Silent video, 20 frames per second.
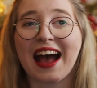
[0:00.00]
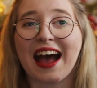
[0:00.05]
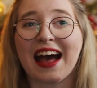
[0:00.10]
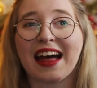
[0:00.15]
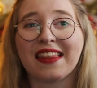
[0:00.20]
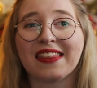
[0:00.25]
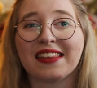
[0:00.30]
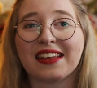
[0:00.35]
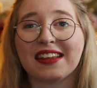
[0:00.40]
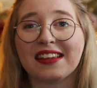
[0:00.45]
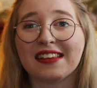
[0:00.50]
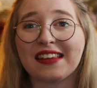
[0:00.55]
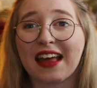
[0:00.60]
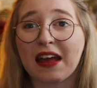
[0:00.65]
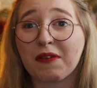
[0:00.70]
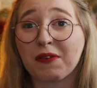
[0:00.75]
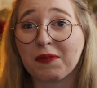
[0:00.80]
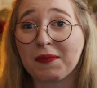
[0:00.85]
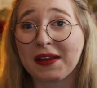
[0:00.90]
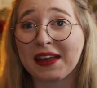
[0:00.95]
and that
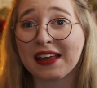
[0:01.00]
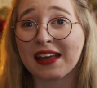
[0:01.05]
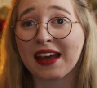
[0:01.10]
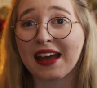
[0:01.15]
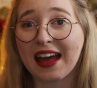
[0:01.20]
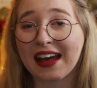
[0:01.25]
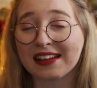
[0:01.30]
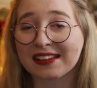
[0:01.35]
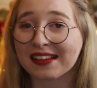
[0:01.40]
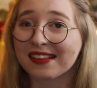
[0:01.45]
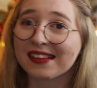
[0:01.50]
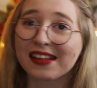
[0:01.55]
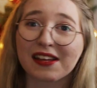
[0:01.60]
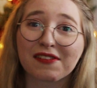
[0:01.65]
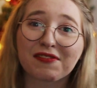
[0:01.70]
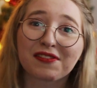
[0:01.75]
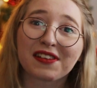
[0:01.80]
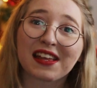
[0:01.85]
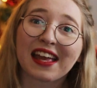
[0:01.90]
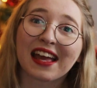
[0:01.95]
they will be held
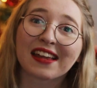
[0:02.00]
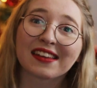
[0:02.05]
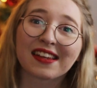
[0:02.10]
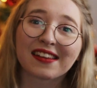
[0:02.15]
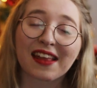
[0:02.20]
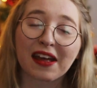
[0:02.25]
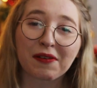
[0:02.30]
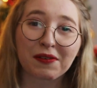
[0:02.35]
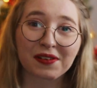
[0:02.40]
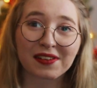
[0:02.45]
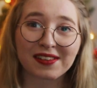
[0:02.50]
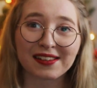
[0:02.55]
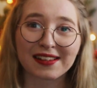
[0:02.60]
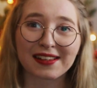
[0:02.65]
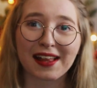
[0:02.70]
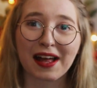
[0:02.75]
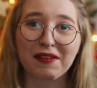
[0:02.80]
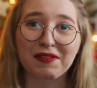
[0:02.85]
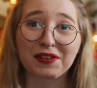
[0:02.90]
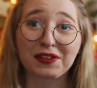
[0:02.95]
safely and that they will
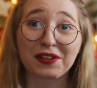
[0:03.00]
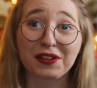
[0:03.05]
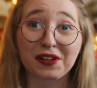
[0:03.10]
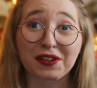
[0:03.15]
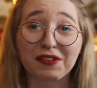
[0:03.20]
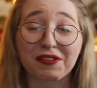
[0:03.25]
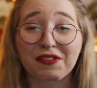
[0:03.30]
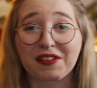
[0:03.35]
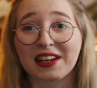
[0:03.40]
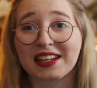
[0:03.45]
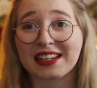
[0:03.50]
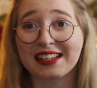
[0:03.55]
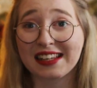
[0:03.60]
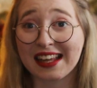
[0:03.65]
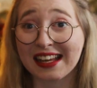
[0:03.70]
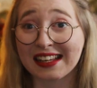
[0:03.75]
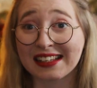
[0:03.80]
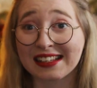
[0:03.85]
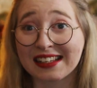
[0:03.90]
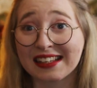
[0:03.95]
still have a lot of great
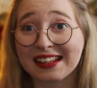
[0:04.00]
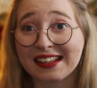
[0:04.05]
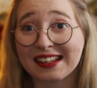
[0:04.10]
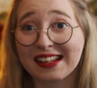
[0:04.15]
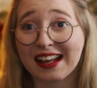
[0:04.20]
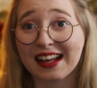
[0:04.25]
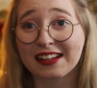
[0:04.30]
attendance